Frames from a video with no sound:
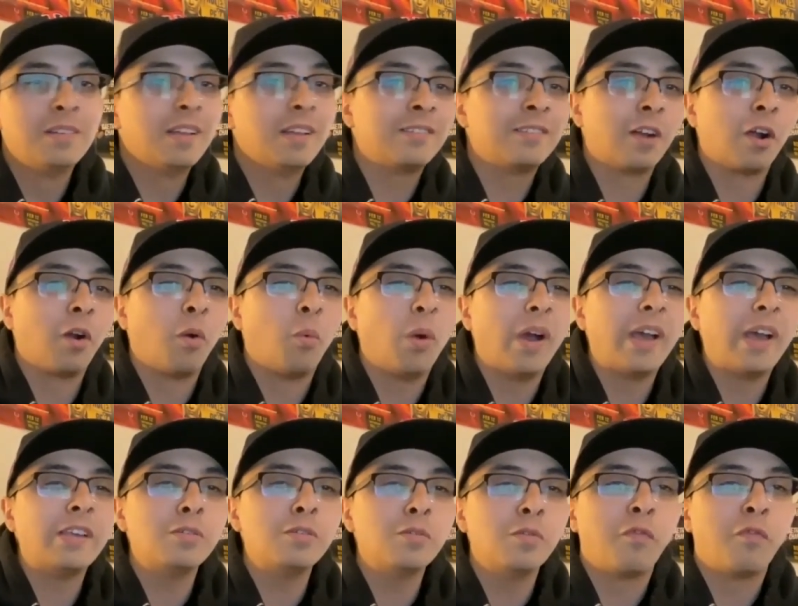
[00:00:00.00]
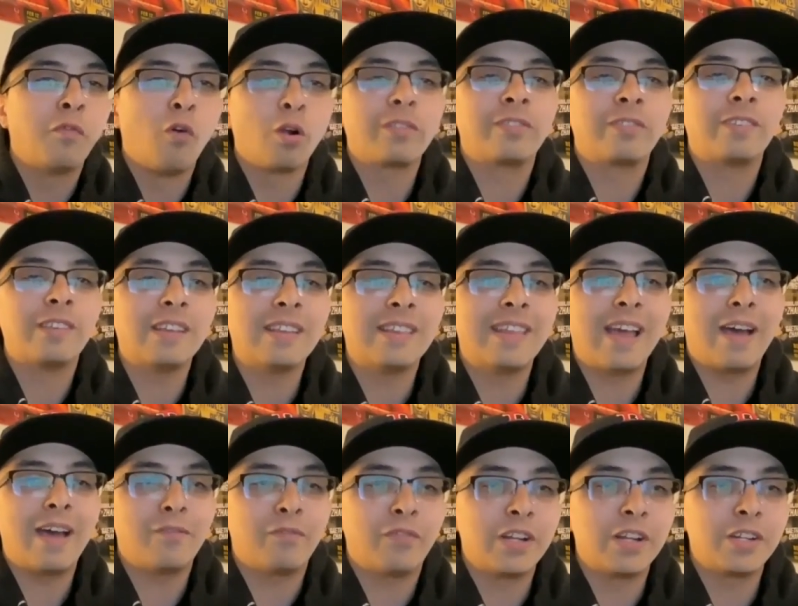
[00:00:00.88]
there a way you foresee
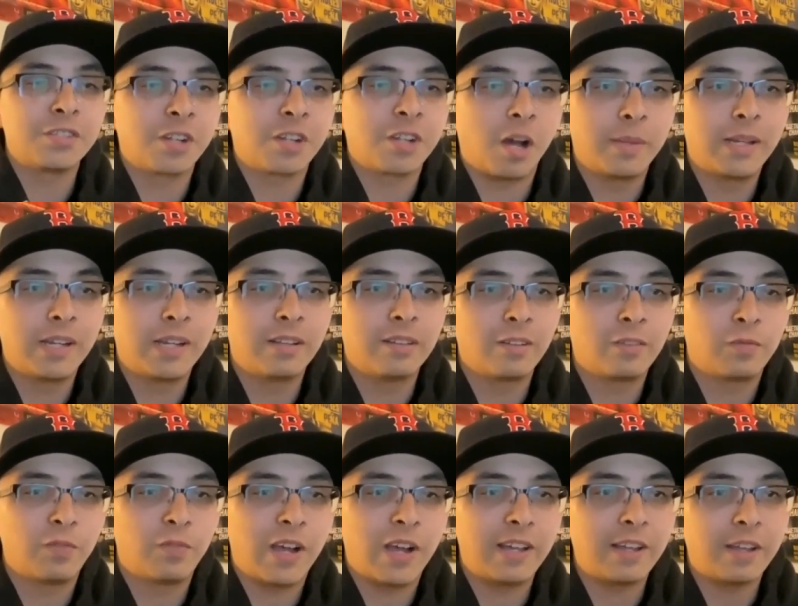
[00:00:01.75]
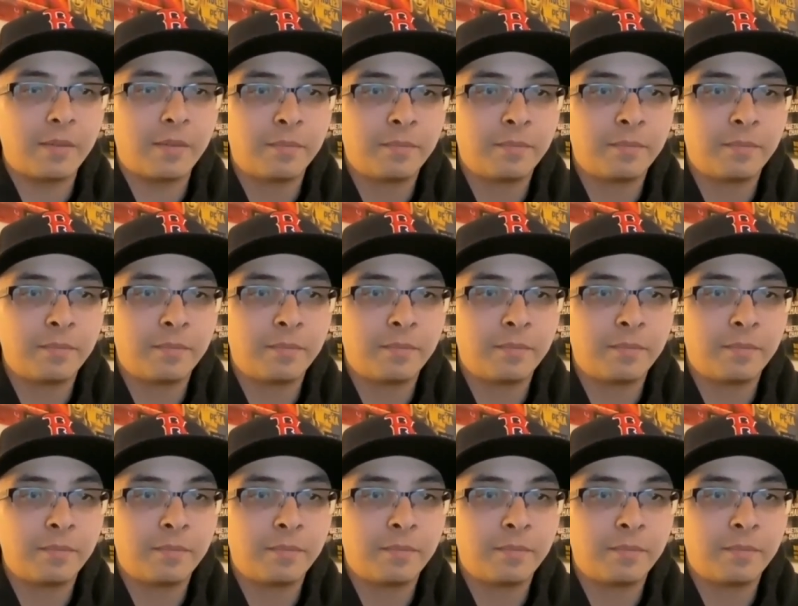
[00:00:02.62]
that finish coming in this fight?